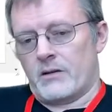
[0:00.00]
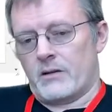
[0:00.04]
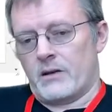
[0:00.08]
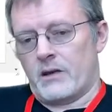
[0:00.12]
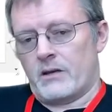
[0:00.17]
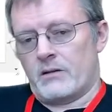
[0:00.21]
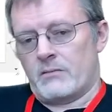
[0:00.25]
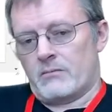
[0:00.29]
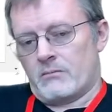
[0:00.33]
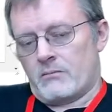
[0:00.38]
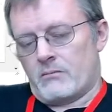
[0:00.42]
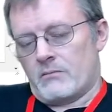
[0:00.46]

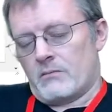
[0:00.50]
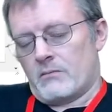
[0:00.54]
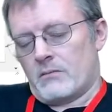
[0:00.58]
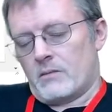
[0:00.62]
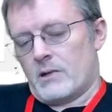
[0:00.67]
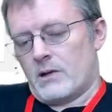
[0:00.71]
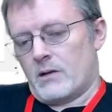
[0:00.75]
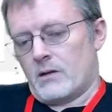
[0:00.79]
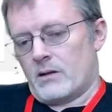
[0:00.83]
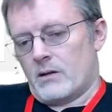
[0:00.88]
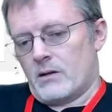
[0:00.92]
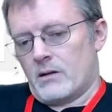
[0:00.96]
And
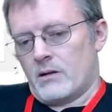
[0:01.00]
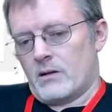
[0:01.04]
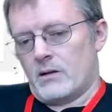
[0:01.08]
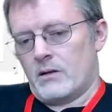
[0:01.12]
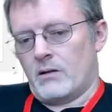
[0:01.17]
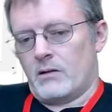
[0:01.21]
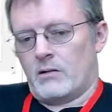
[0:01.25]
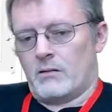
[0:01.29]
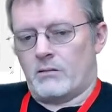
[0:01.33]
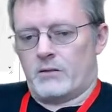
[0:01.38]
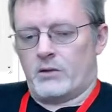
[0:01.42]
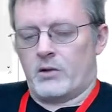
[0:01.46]

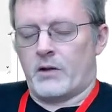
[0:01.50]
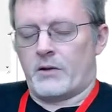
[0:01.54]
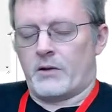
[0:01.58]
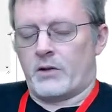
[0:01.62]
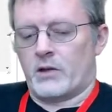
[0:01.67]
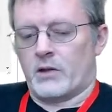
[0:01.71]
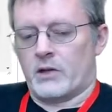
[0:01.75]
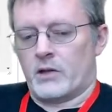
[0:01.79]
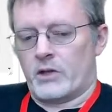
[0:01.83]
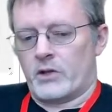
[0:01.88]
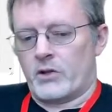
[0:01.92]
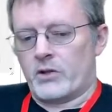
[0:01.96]
you have to
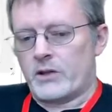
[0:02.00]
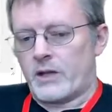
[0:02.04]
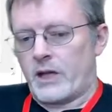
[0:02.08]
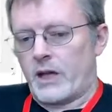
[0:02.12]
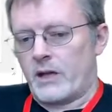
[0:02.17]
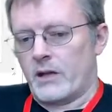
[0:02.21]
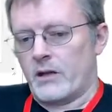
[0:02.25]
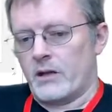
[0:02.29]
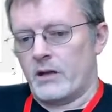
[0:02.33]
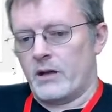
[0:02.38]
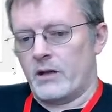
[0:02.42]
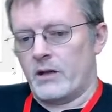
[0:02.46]
look at your
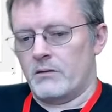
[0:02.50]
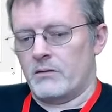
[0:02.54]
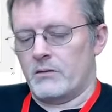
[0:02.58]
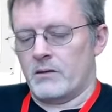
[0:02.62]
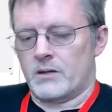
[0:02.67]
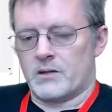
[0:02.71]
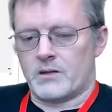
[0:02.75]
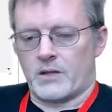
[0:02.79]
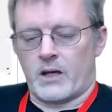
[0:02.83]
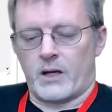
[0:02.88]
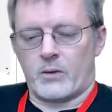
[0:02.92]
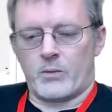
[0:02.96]
data and
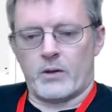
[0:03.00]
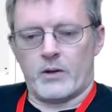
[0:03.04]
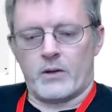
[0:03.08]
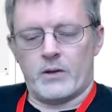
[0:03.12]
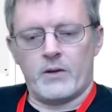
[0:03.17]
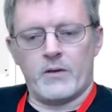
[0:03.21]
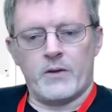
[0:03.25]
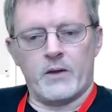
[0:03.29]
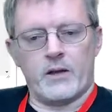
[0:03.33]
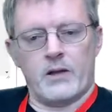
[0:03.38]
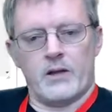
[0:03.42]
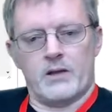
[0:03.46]
decide whether you
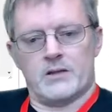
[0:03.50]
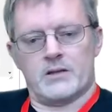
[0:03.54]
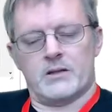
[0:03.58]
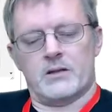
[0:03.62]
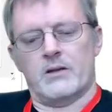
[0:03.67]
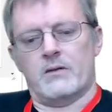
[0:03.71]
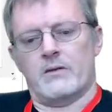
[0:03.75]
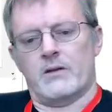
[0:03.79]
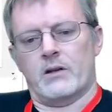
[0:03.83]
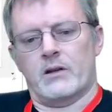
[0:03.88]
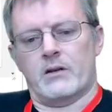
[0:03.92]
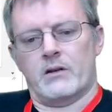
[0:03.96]
think it's
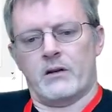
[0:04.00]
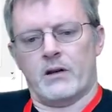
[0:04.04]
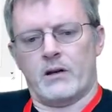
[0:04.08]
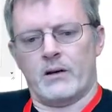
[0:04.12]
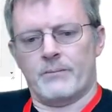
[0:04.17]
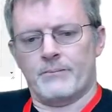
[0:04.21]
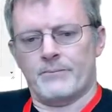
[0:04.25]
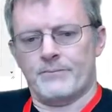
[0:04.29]
significant or not.